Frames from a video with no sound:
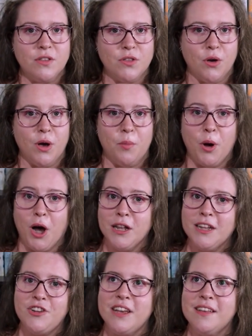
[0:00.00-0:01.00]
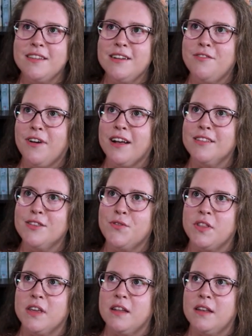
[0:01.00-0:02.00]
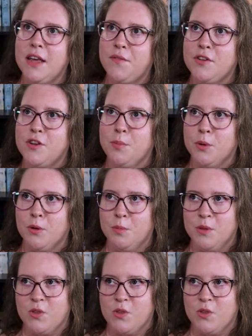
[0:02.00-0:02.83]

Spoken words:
so apologies in advance for the inevitable